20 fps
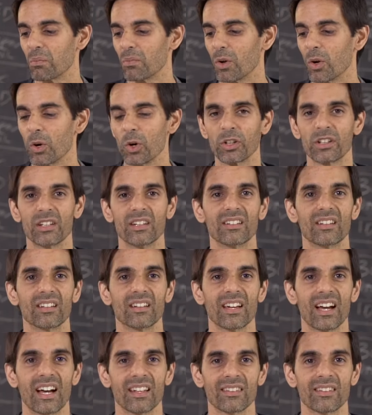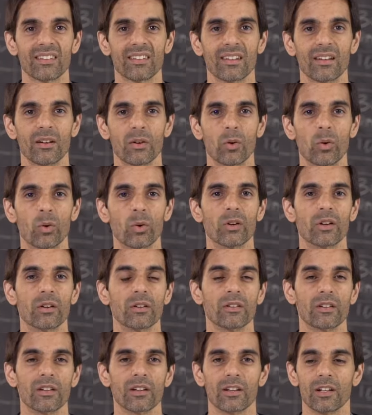hurting the cat or
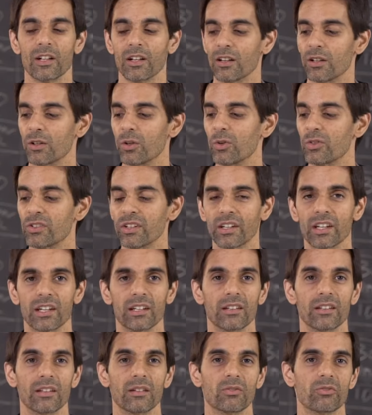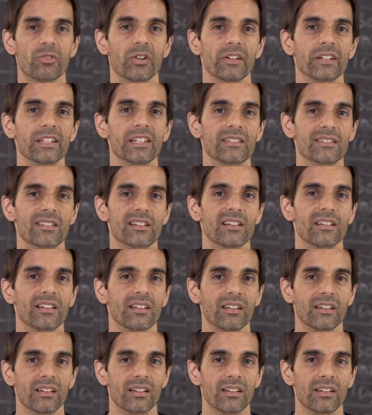losing it very easily.